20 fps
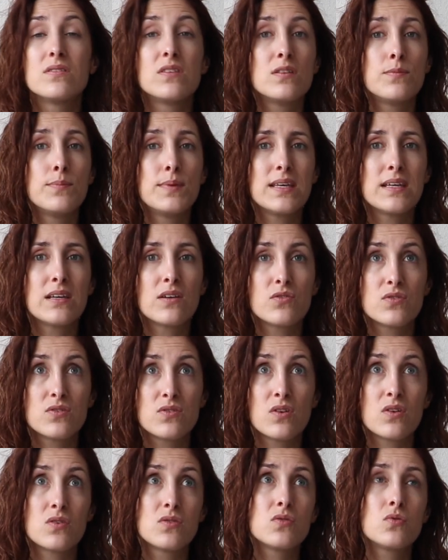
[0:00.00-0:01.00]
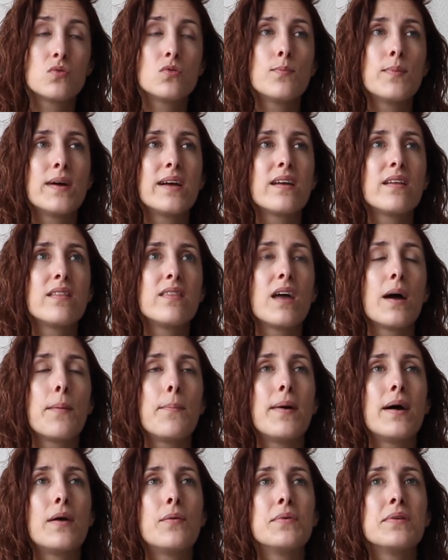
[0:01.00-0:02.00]
not being understood by their
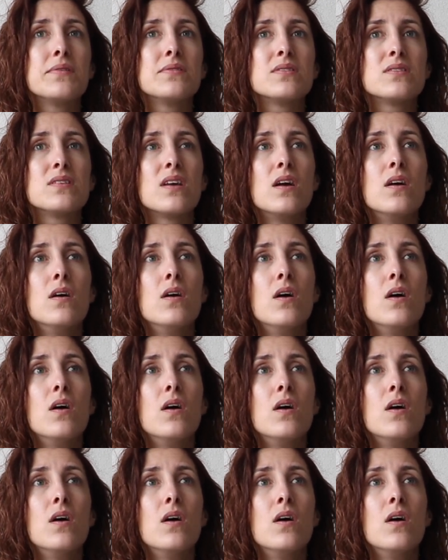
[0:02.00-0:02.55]
parents.